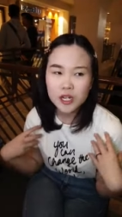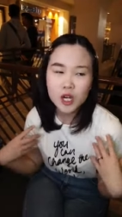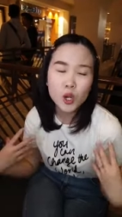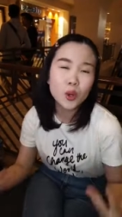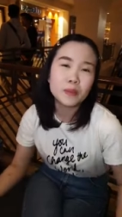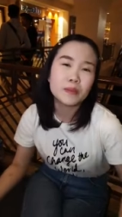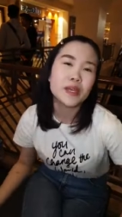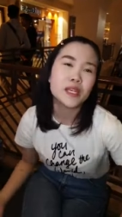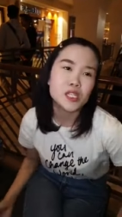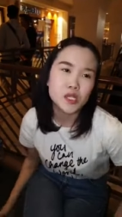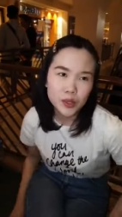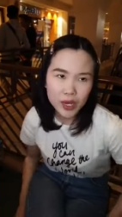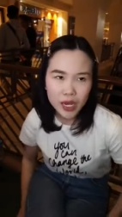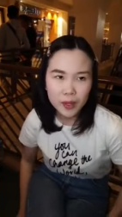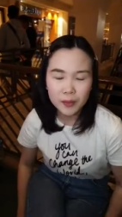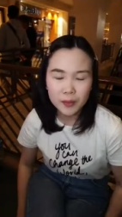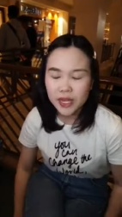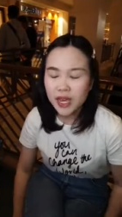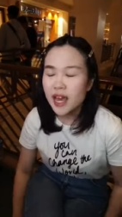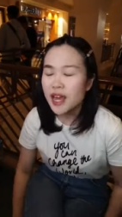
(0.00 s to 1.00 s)
know what makes you
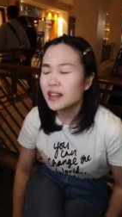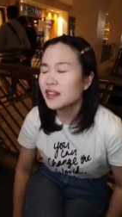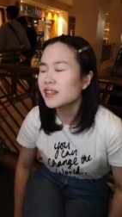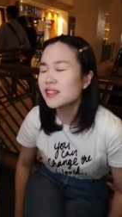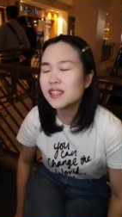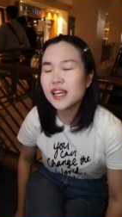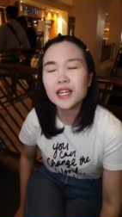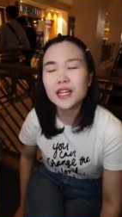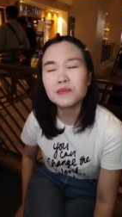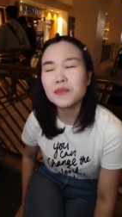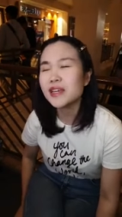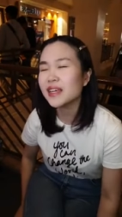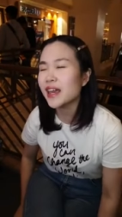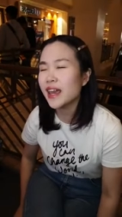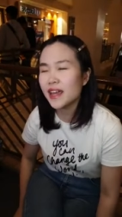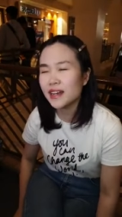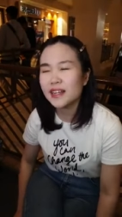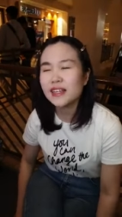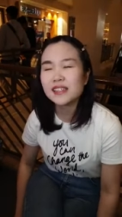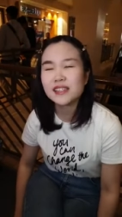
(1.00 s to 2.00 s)
happy. Does that make
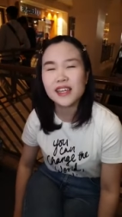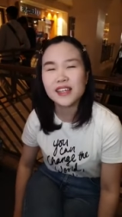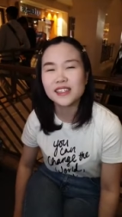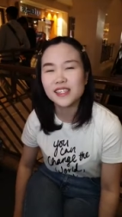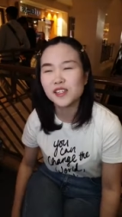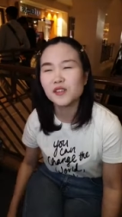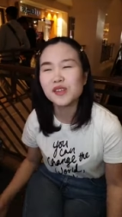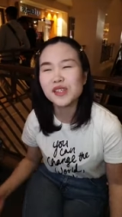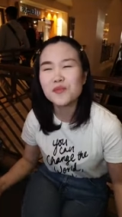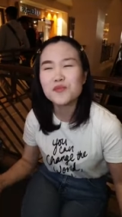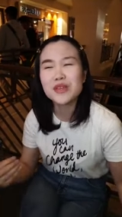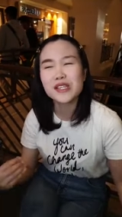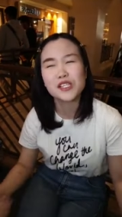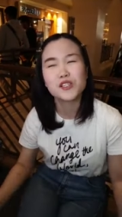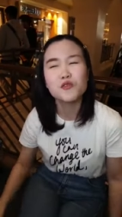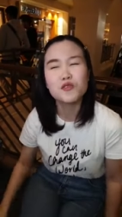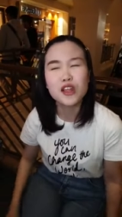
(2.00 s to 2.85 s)
any sense? This was a Miss